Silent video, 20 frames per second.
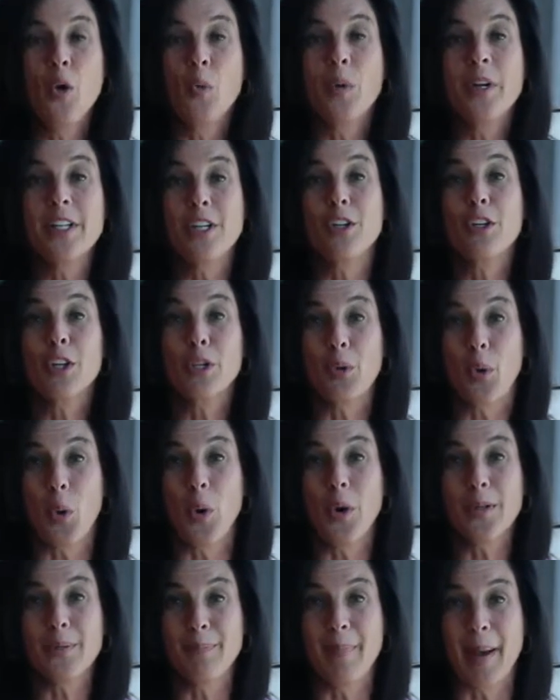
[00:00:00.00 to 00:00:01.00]
When you're a
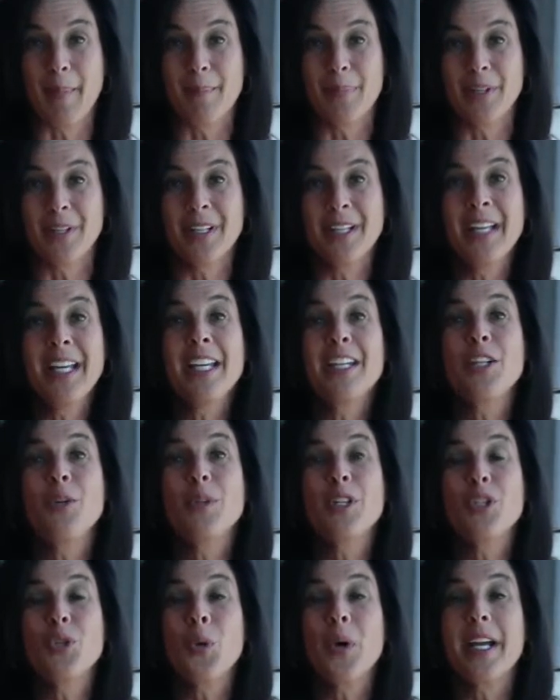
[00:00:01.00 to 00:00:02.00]
gold member, you
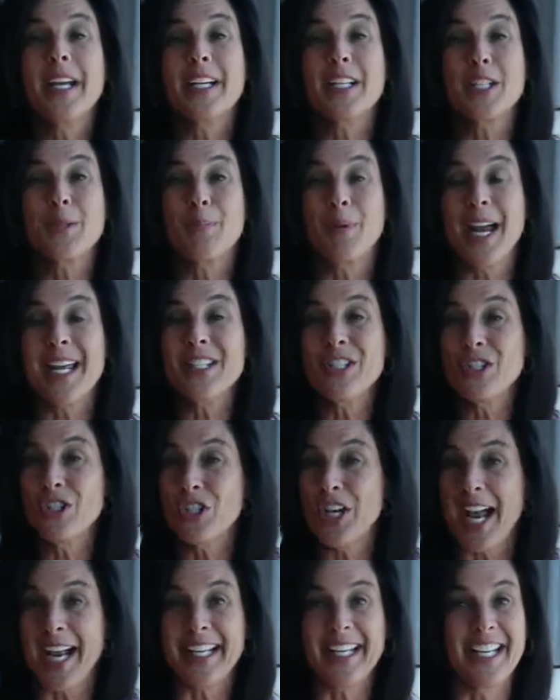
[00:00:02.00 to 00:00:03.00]
enjoy express
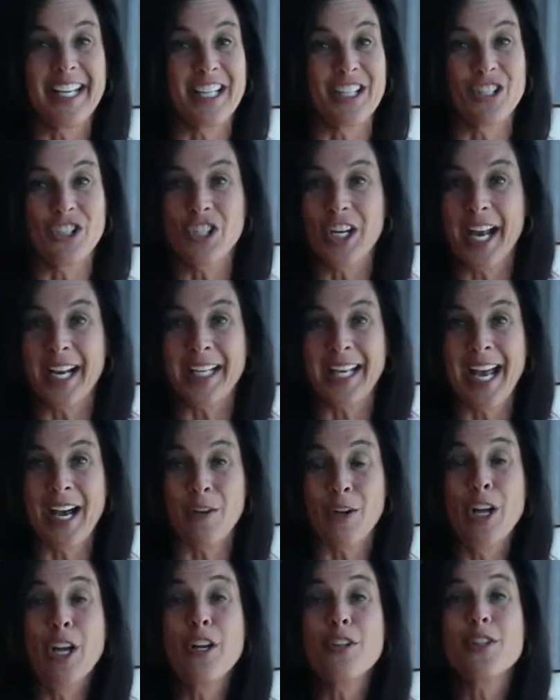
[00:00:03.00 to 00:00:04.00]
check-in and
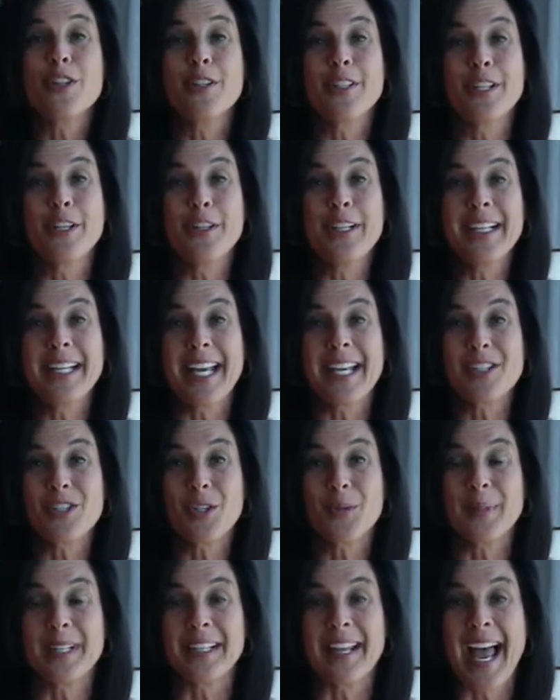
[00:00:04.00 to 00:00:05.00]
check-out so you can get
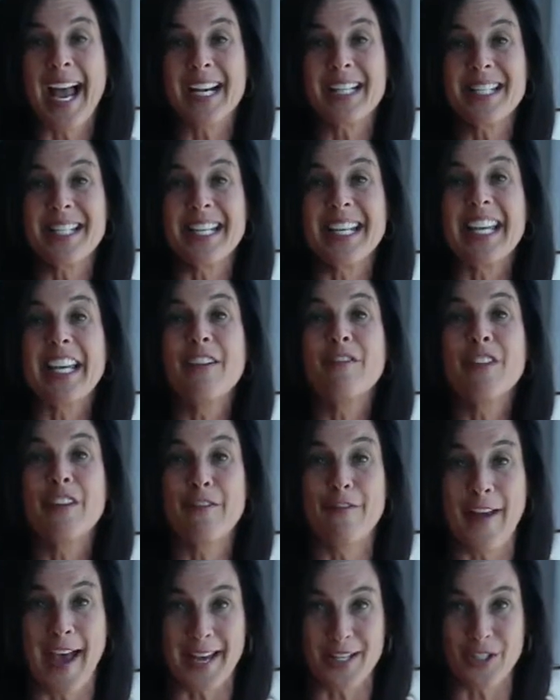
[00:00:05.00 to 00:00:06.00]
to relaxing
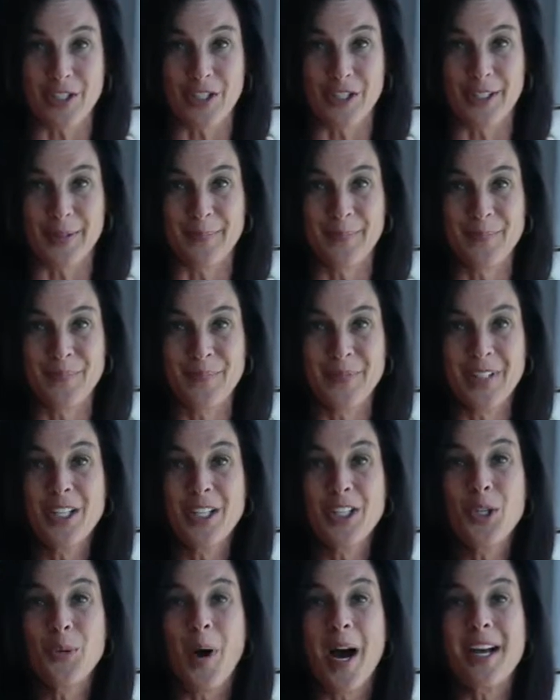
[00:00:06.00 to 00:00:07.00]
even faster.
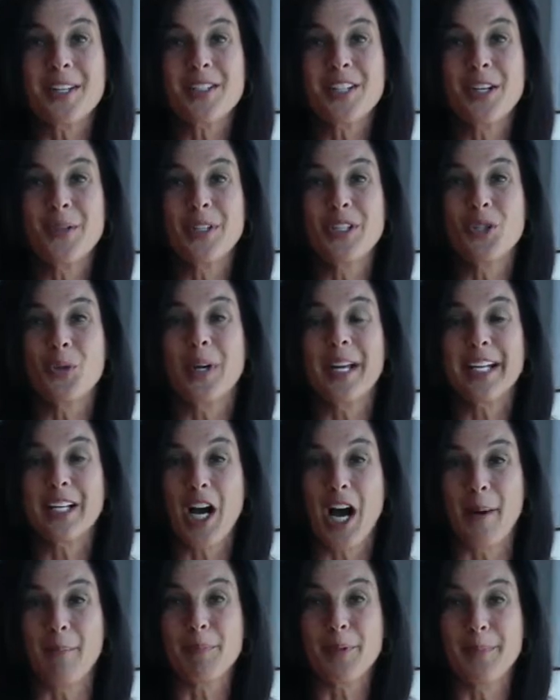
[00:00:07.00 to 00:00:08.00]
You also enjoy
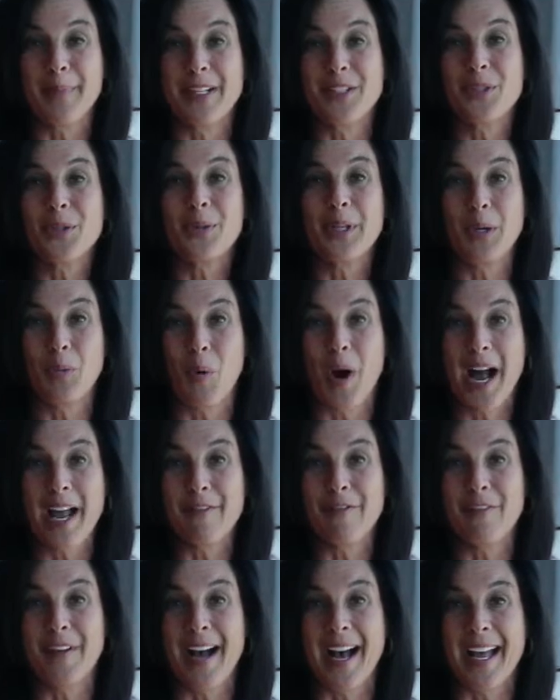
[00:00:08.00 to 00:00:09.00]
complimentary
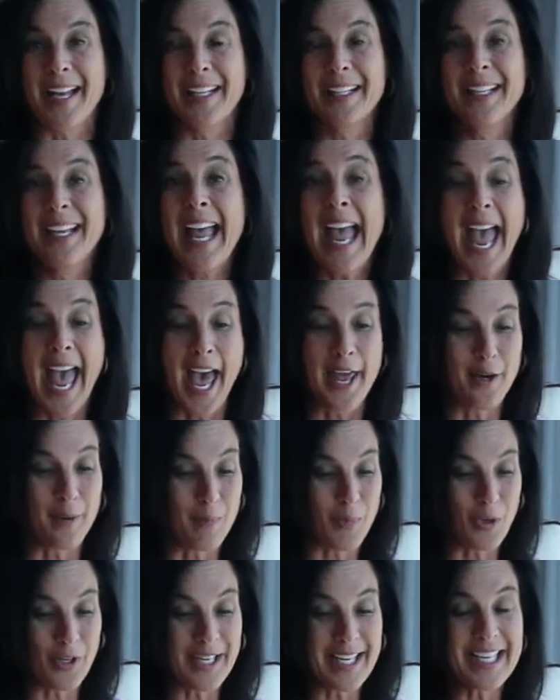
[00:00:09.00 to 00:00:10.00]
Wi-Fi and a
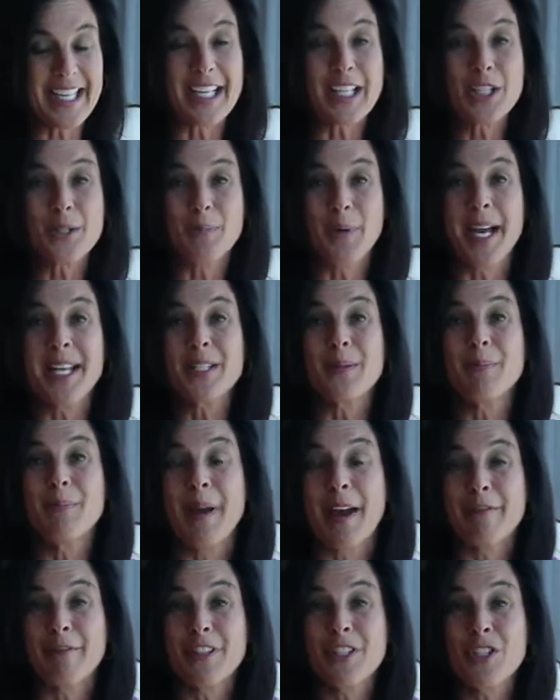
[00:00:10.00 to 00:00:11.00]
Morning Express
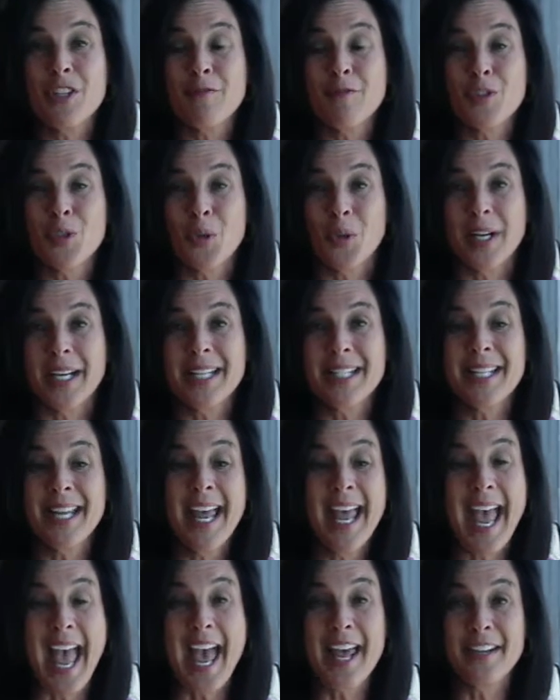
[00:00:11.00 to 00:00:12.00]
beverage of choice
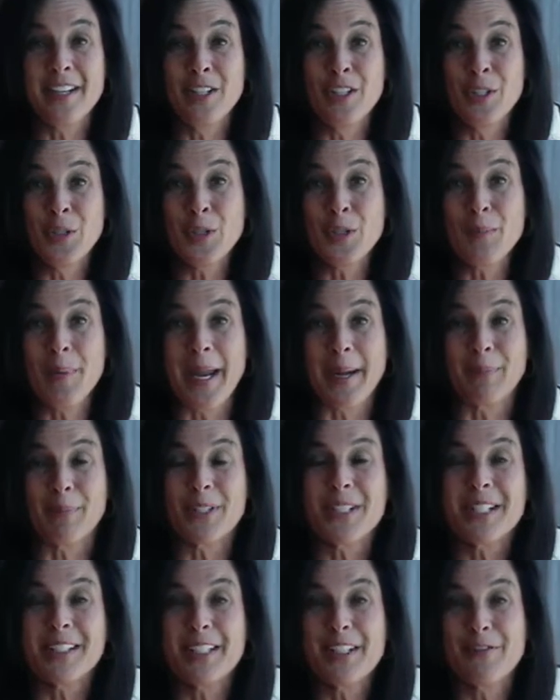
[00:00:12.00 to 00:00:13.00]
and
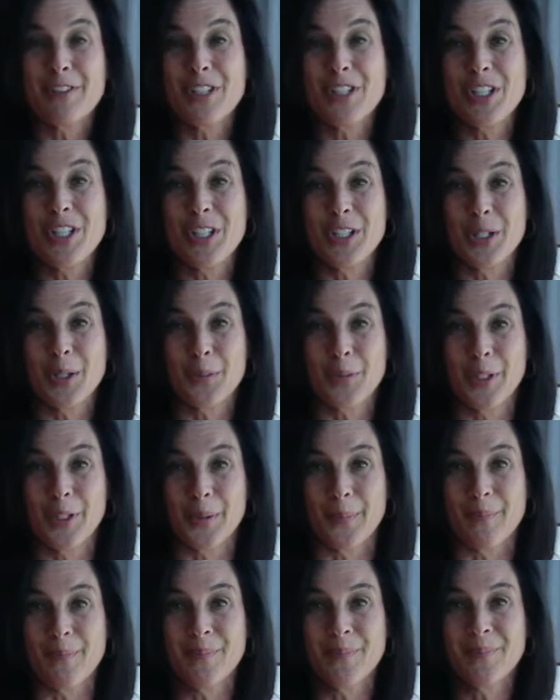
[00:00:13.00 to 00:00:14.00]
newspaper delivered to your
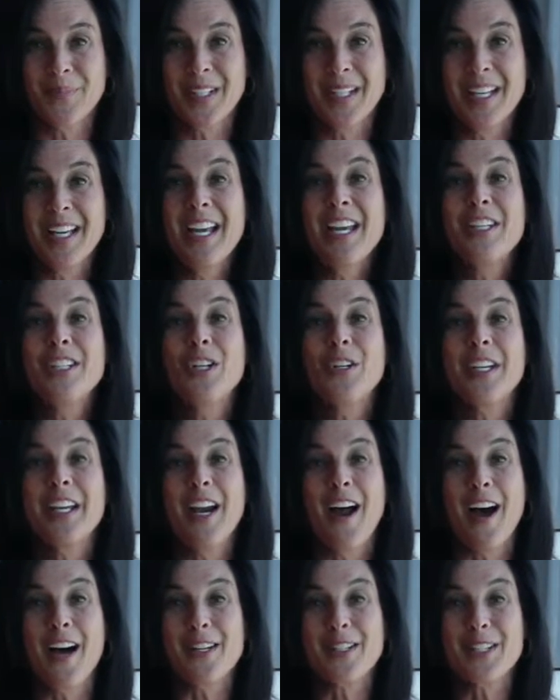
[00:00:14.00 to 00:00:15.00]
room. You
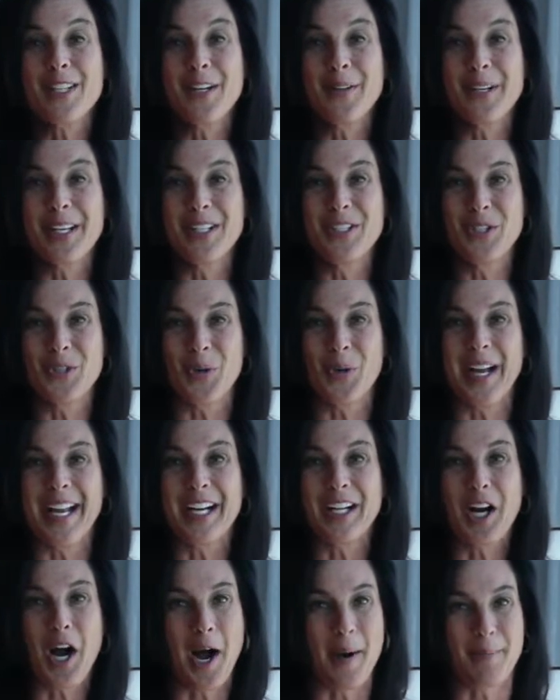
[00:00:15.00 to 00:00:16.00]
can also enjoy
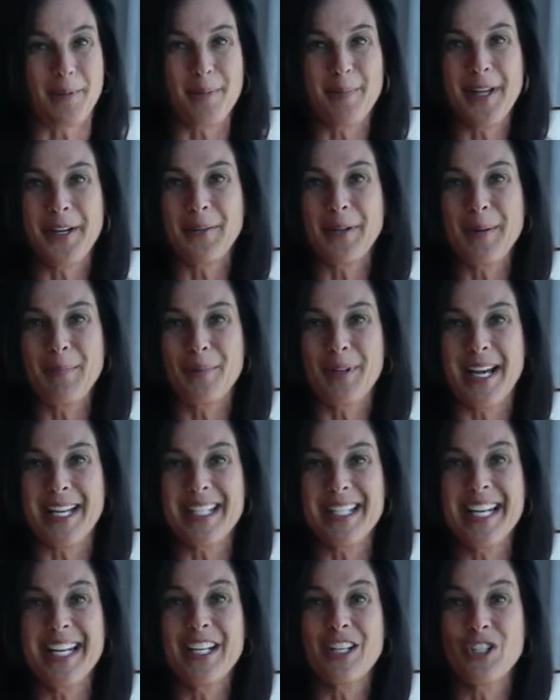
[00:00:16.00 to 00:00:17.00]
complimentary
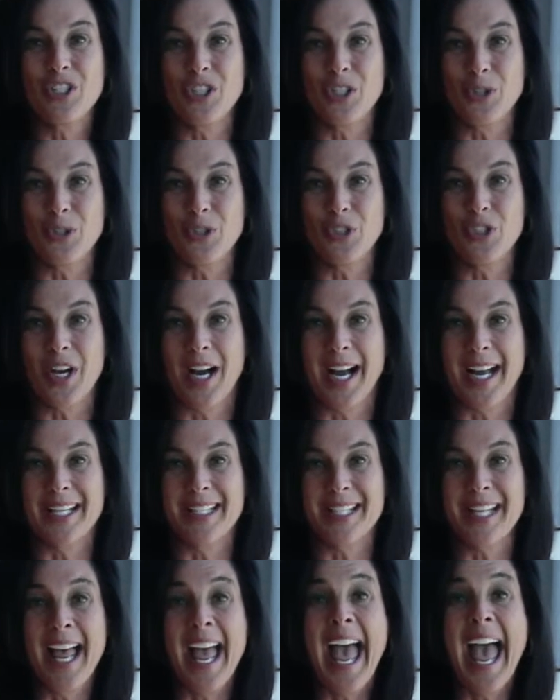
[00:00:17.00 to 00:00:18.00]
pressing and shoe
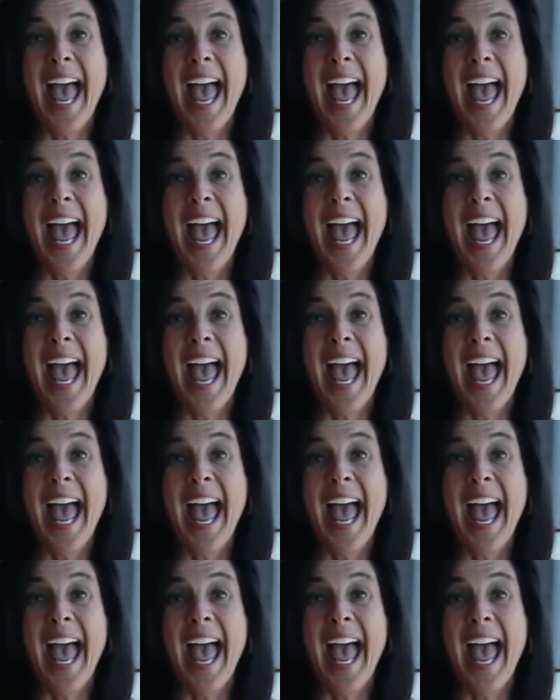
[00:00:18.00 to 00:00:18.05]
shines